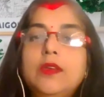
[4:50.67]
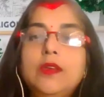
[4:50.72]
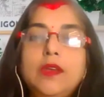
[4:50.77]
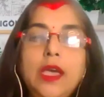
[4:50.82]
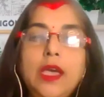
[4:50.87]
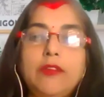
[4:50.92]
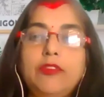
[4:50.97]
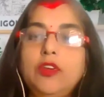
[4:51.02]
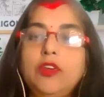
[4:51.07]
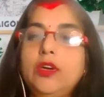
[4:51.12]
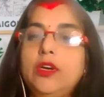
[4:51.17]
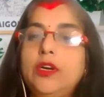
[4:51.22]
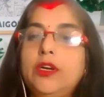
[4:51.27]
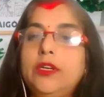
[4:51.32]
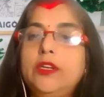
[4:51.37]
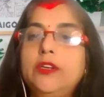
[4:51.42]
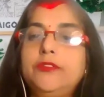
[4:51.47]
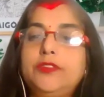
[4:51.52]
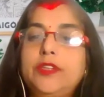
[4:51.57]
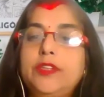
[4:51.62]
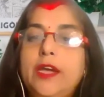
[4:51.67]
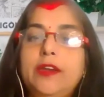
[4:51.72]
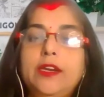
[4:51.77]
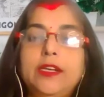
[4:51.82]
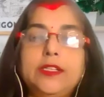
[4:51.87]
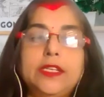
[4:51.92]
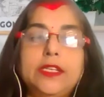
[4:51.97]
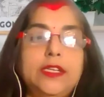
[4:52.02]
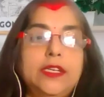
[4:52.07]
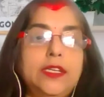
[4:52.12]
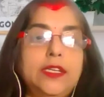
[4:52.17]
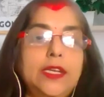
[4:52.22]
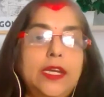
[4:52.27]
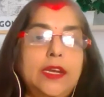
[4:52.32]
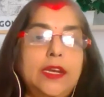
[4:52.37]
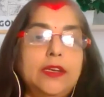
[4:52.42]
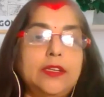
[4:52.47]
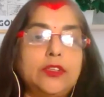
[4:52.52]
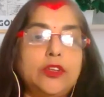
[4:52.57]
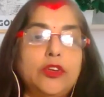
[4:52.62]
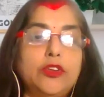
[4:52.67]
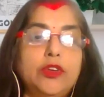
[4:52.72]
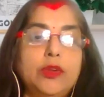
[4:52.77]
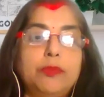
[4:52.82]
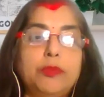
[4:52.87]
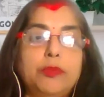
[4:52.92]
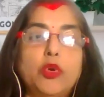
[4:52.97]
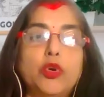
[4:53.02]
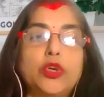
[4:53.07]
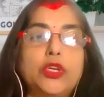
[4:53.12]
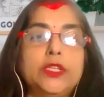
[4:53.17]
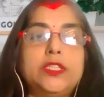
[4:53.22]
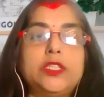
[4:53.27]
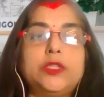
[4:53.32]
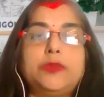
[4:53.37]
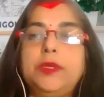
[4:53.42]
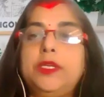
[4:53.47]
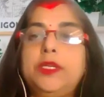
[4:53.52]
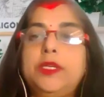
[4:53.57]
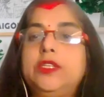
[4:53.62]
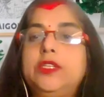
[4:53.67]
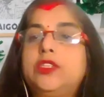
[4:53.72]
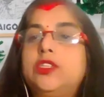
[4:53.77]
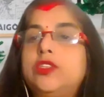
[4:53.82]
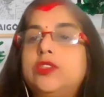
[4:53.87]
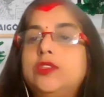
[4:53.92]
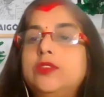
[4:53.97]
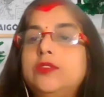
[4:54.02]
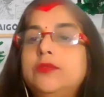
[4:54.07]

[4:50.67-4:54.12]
Have you heard of direct and indirect or reported speech?